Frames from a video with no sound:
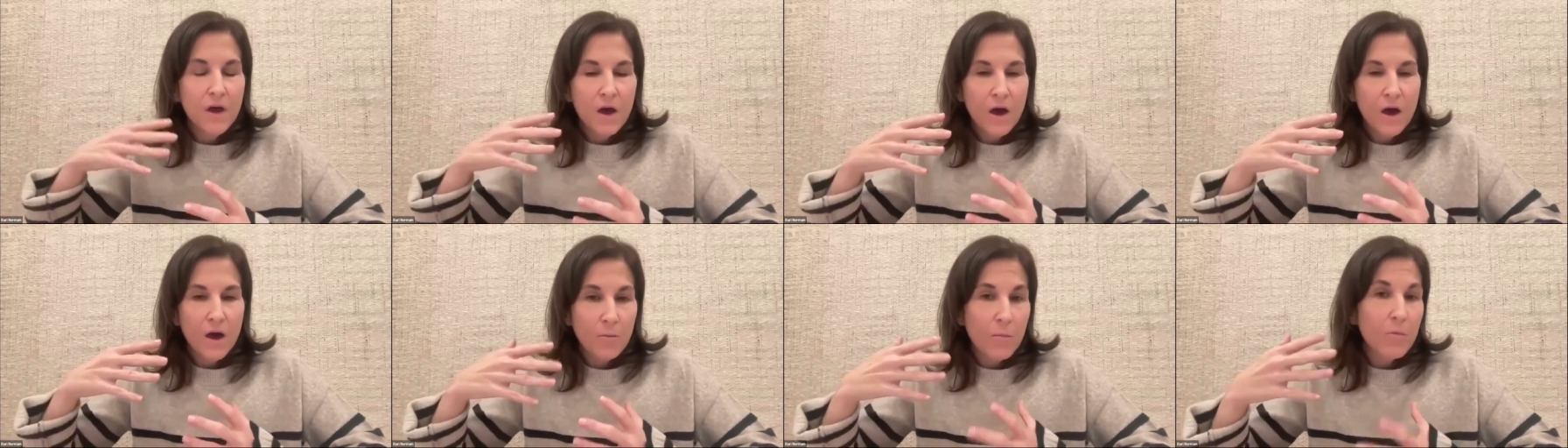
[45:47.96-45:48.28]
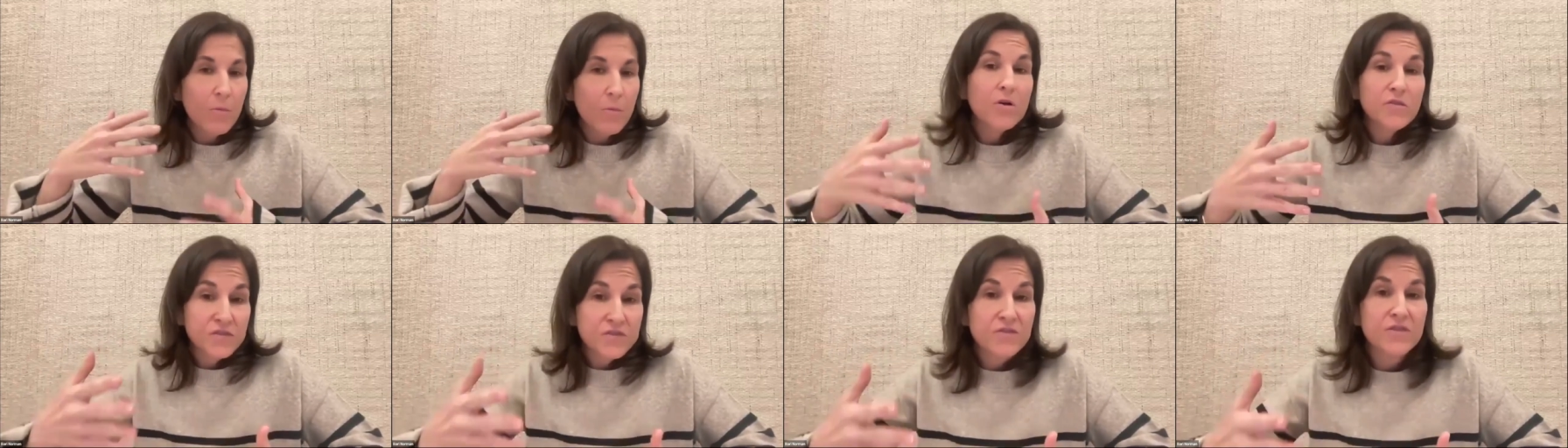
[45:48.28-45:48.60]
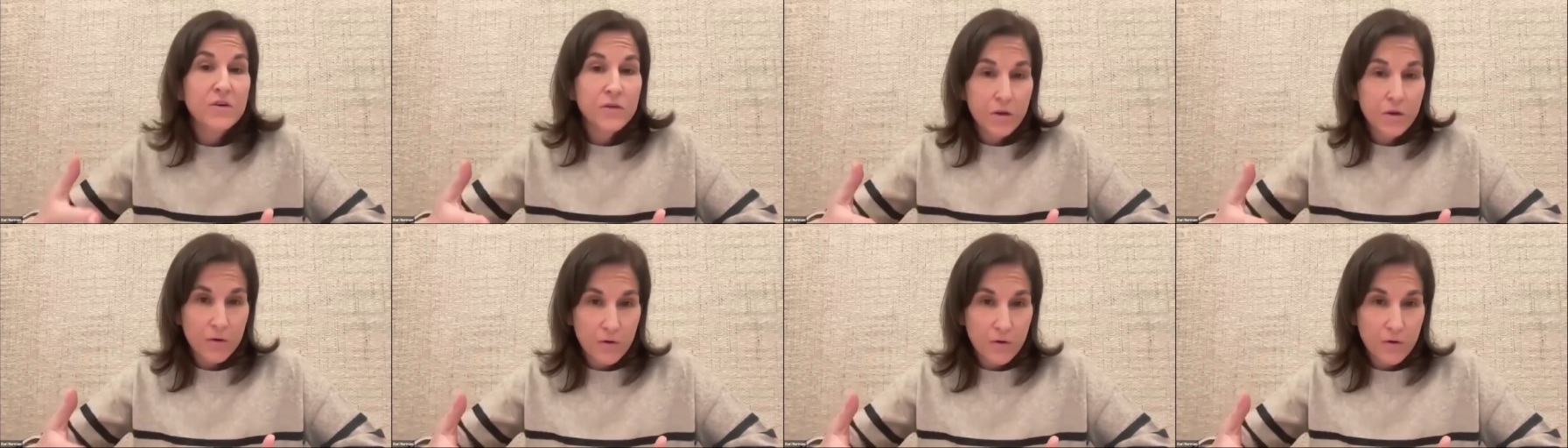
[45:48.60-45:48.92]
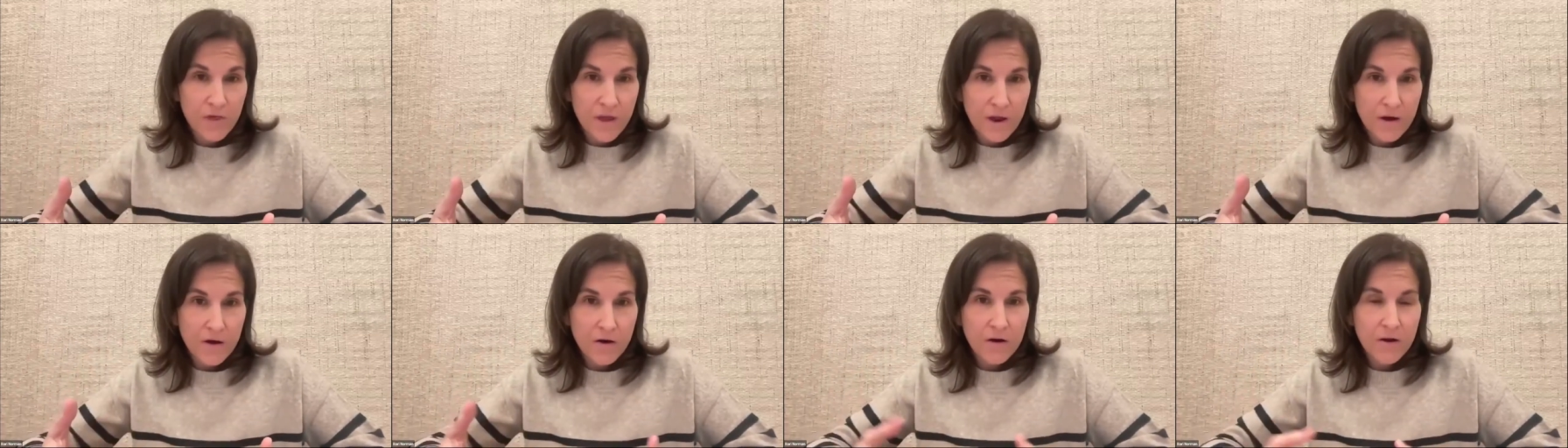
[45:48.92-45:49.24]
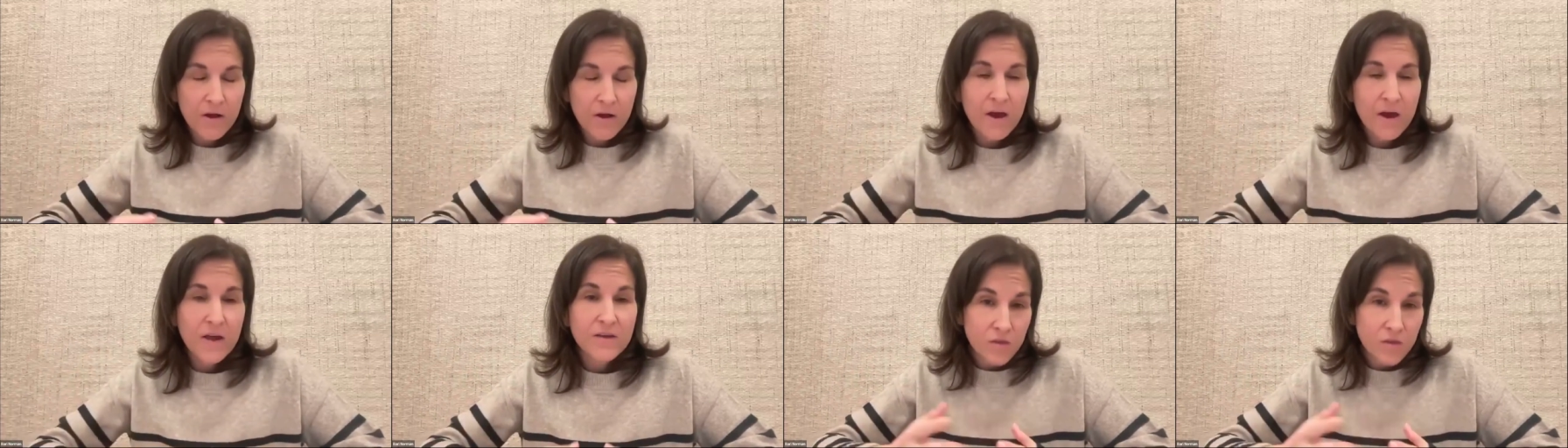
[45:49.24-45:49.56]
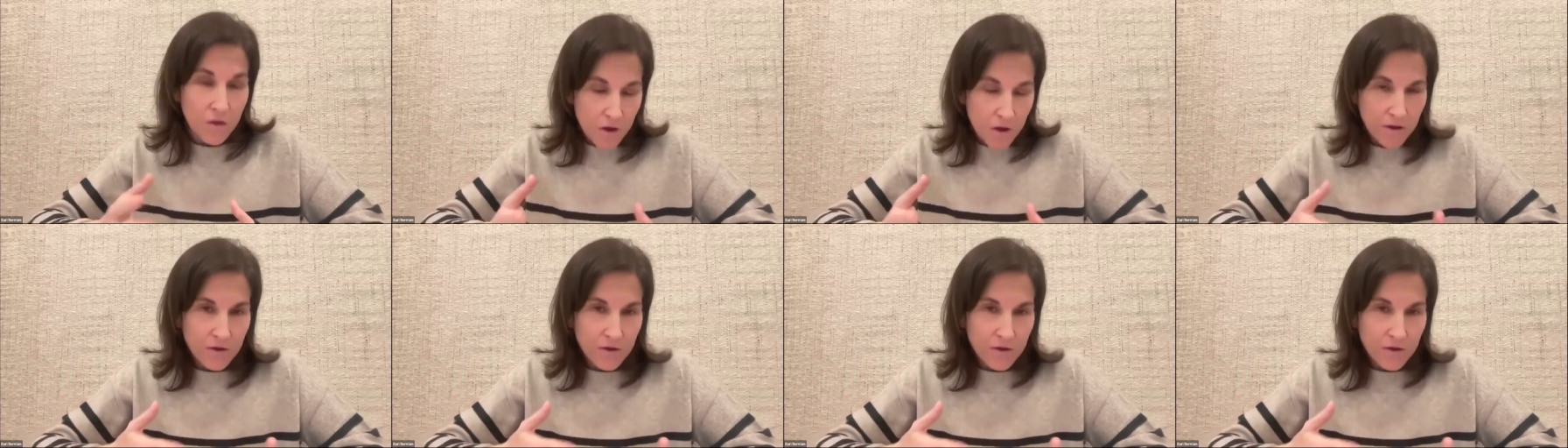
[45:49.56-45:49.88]
are there, as
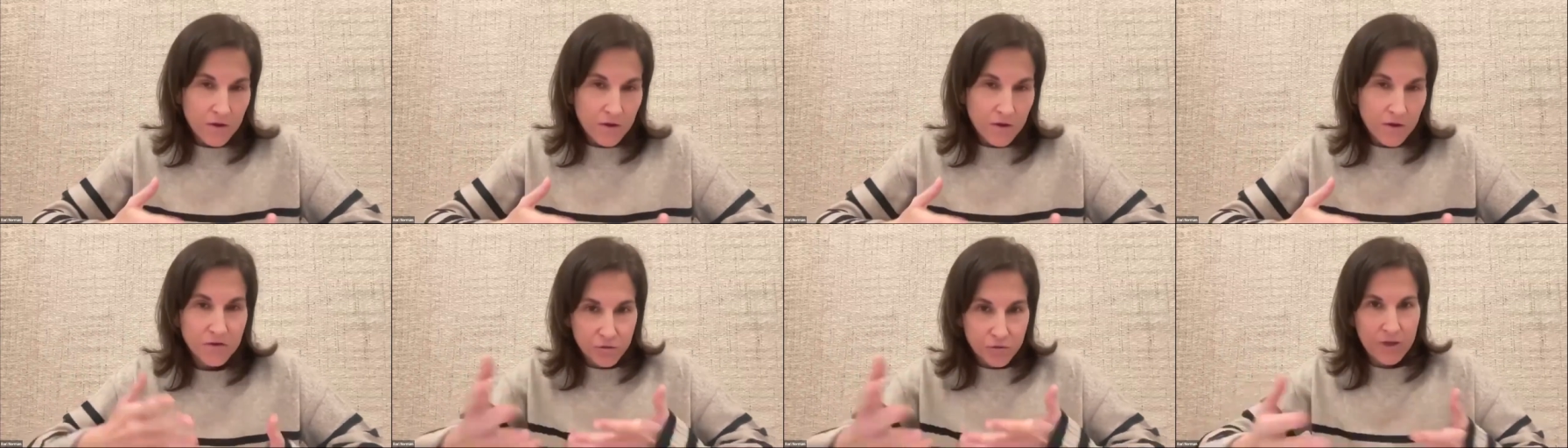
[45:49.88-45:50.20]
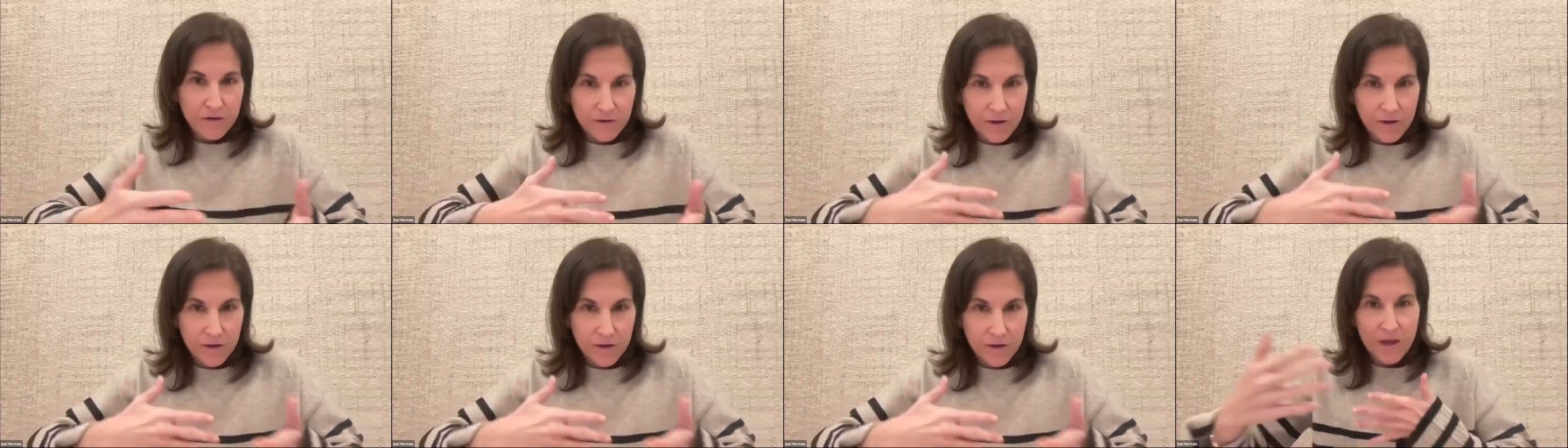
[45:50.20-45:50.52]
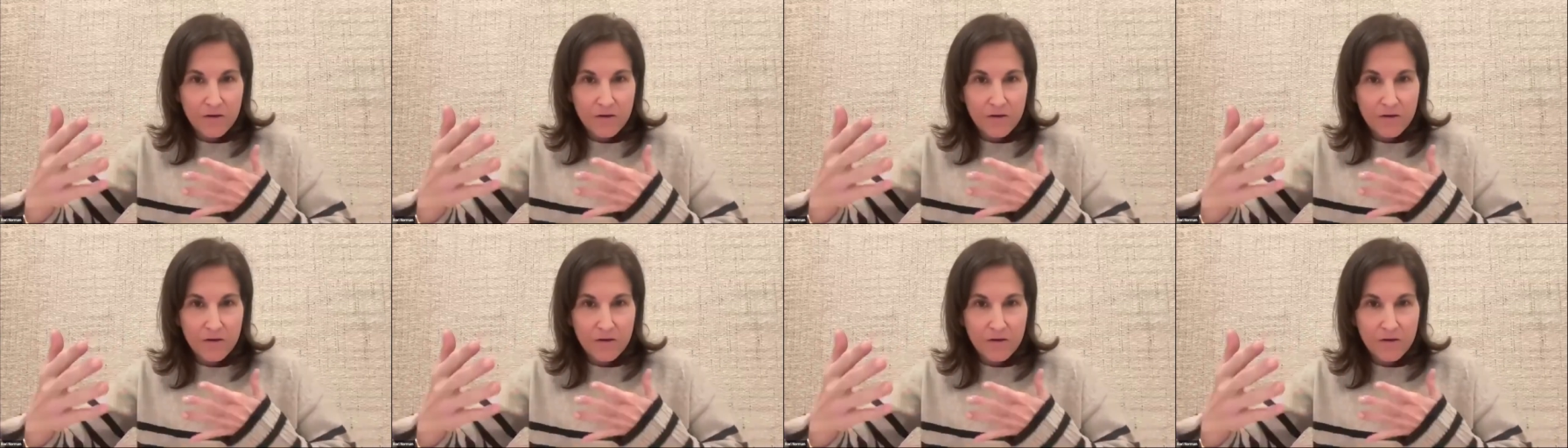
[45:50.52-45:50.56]
long as you can,